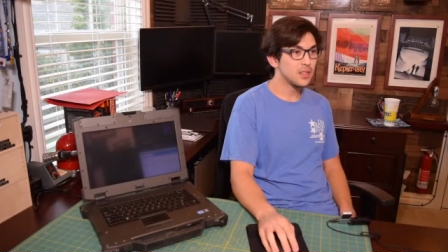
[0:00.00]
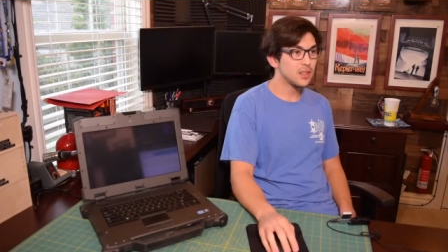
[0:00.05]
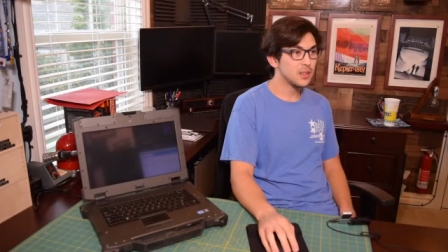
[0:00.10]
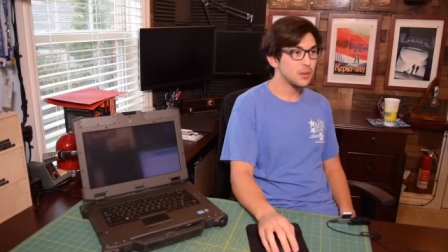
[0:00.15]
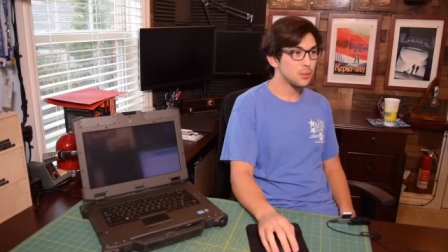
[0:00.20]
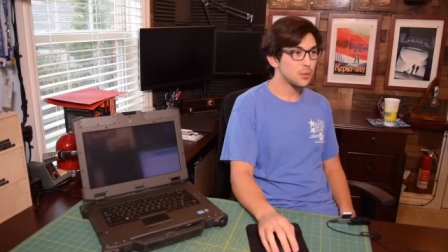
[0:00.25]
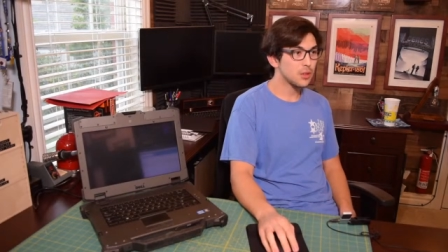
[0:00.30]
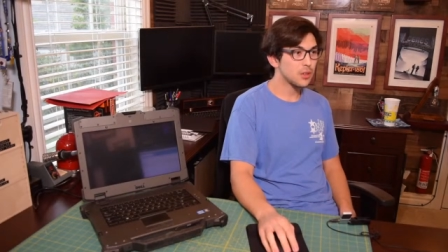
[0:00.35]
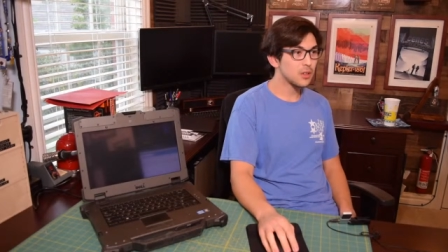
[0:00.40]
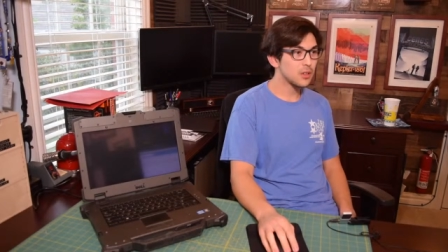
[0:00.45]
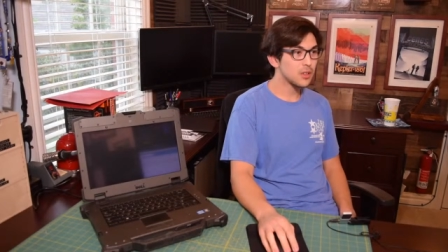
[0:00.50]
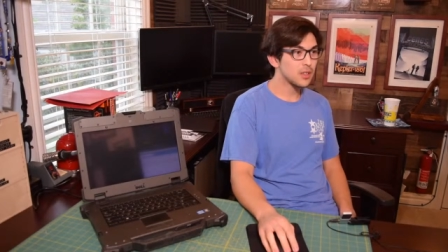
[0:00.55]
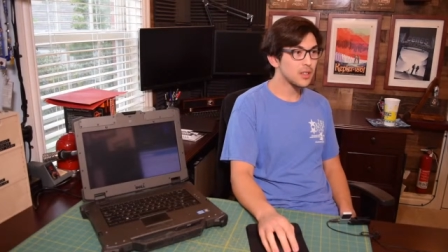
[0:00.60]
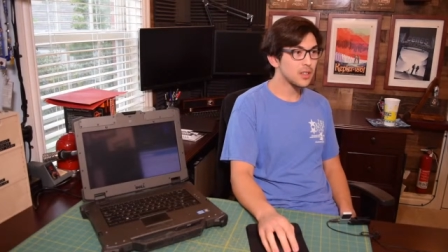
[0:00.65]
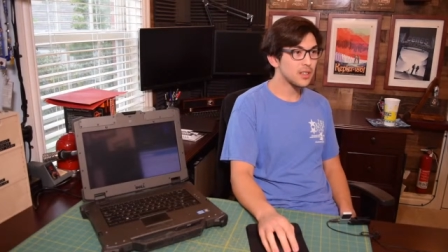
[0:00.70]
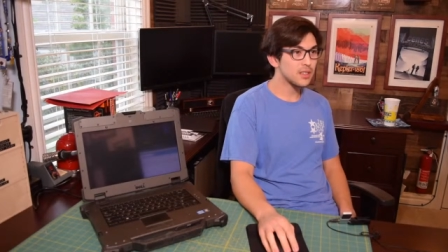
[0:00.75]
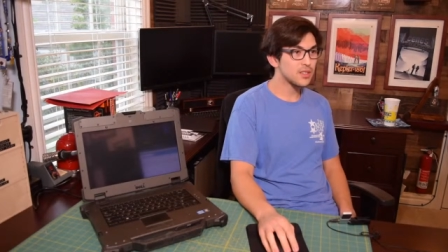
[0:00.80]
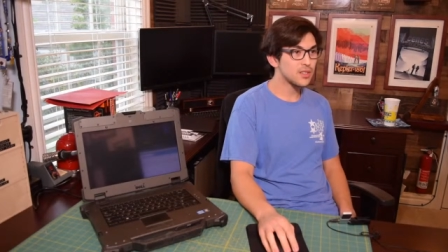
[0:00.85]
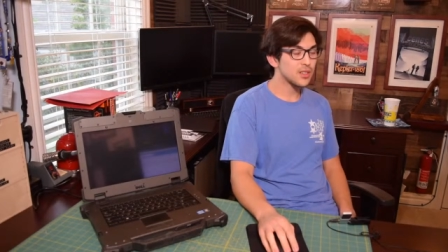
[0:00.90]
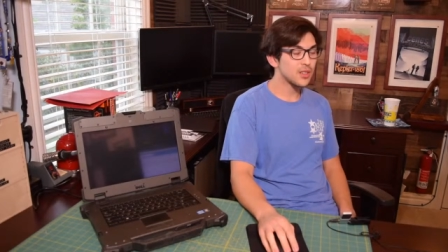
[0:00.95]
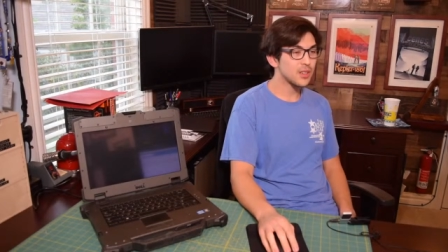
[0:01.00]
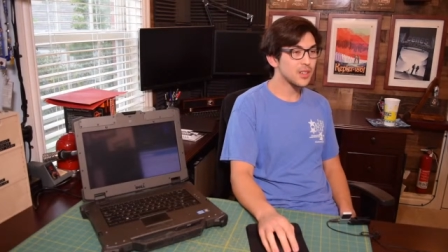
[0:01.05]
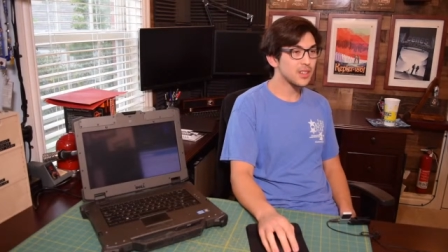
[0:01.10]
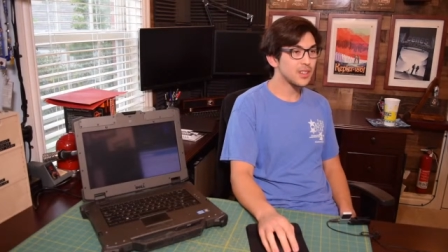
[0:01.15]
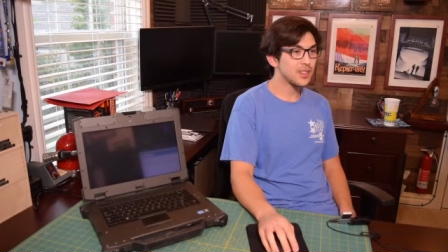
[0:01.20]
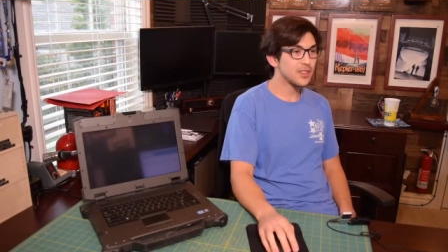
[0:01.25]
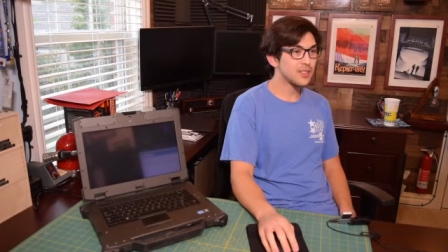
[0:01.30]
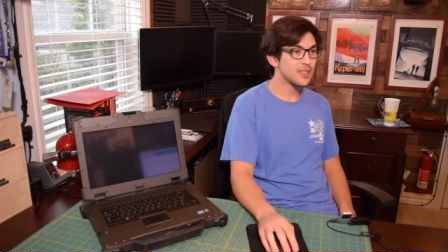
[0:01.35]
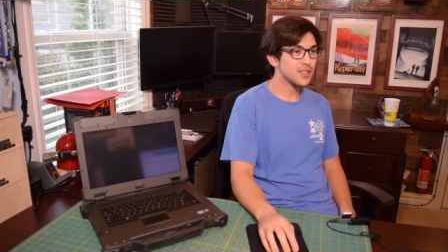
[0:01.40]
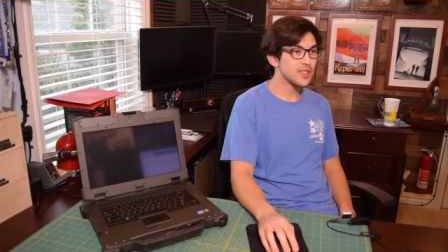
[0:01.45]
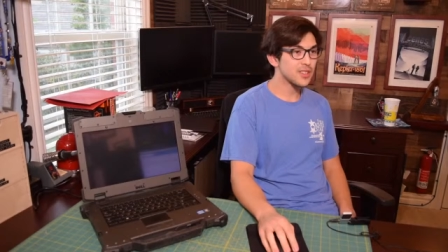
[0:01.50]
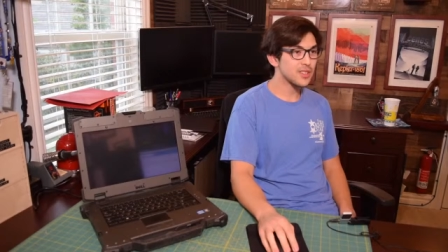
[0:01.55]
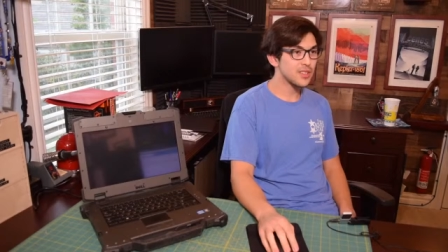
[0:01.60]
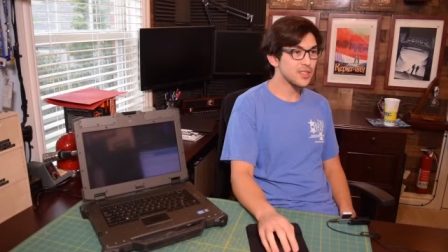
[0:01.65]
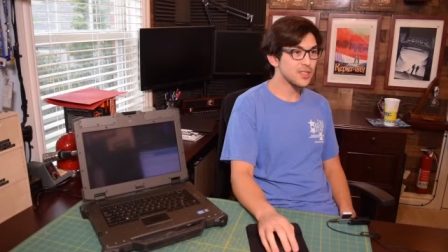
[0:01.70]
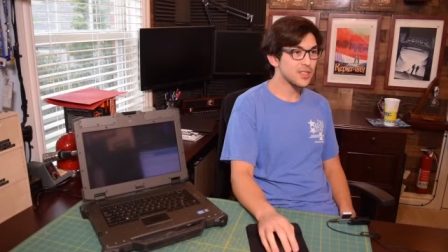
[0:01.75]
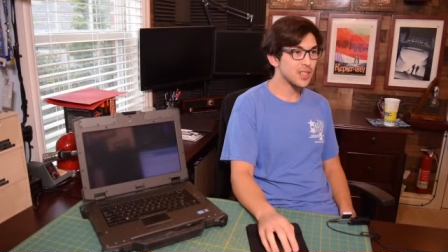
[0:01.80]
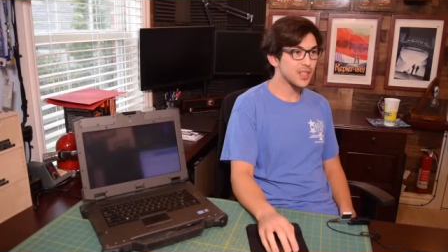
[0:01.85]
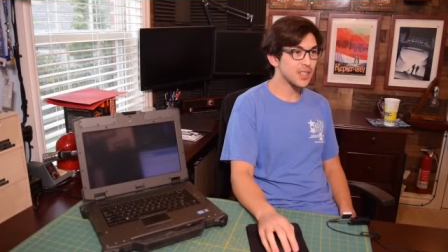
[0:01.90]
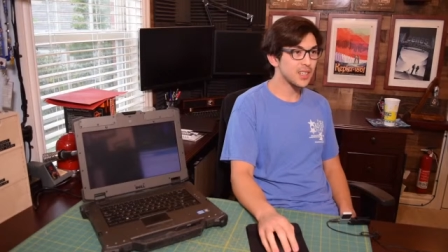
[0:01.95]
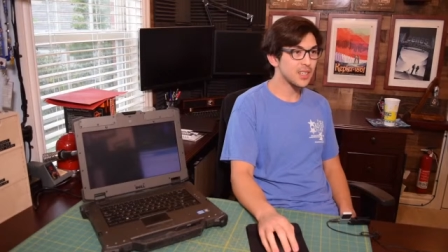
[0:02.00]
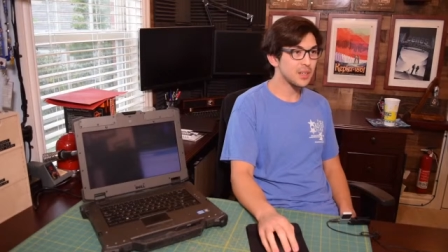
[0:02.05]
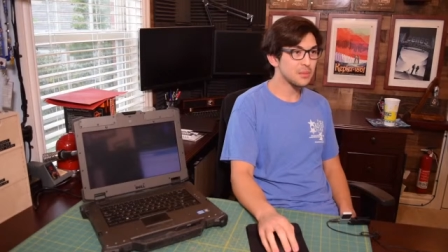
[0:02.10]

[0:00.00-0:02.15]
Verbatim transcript: we're going to get started here in just a second.